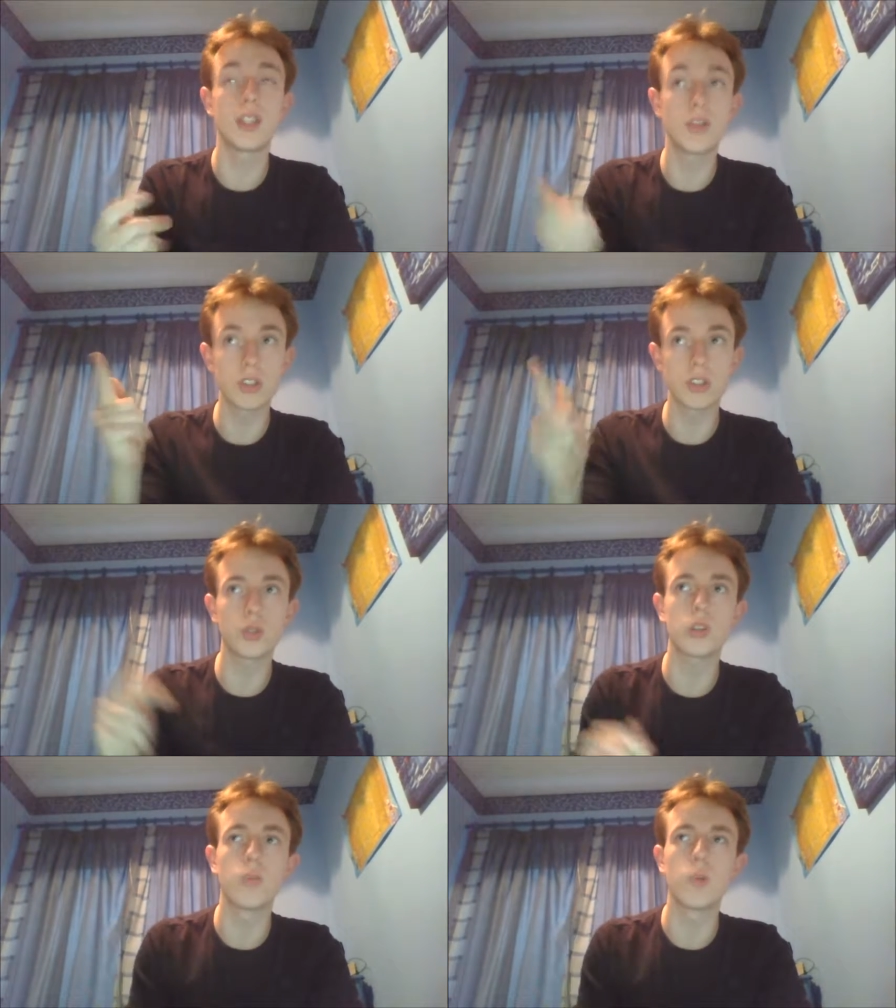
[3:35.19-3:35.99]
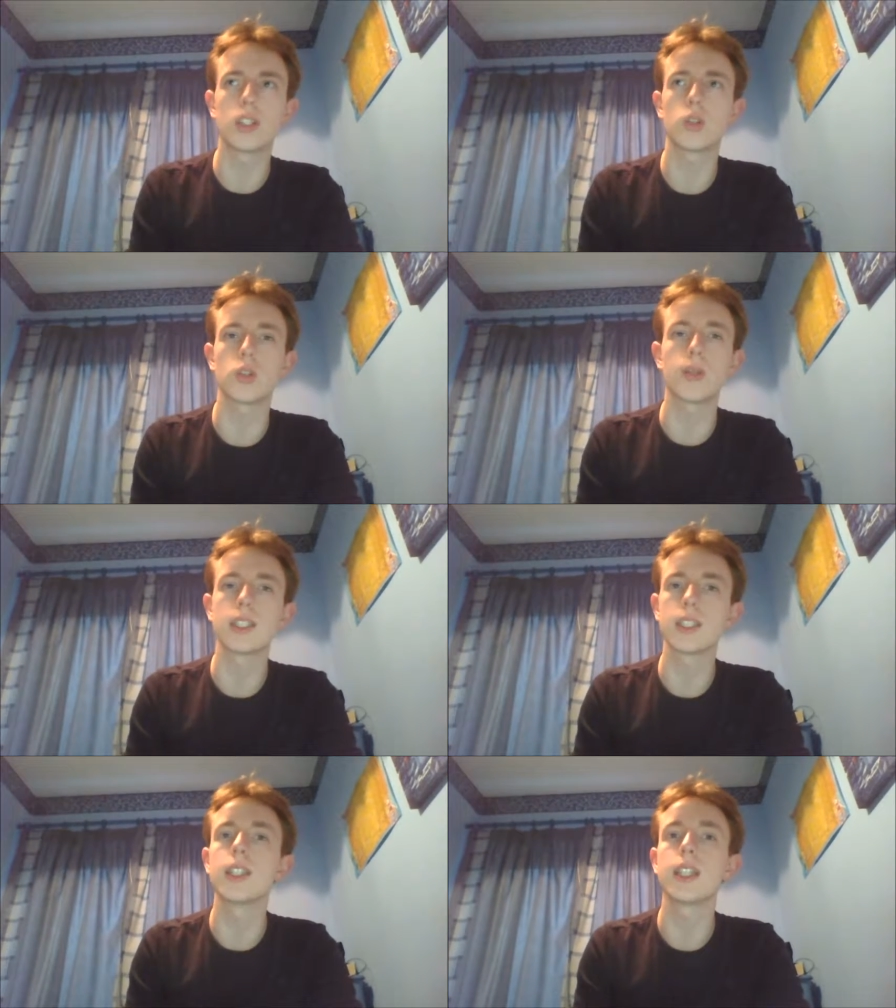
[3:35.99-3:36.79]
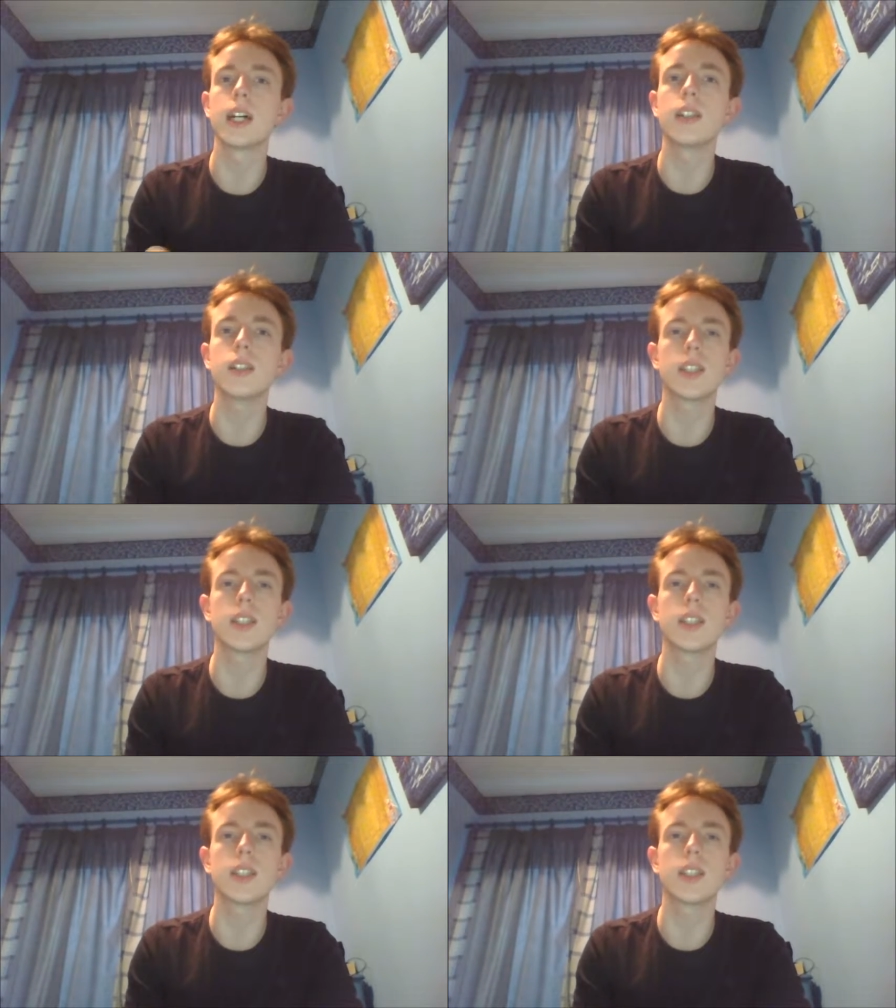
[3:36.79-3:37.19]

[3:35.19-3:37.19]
Then you can shoot them once or twice and they die.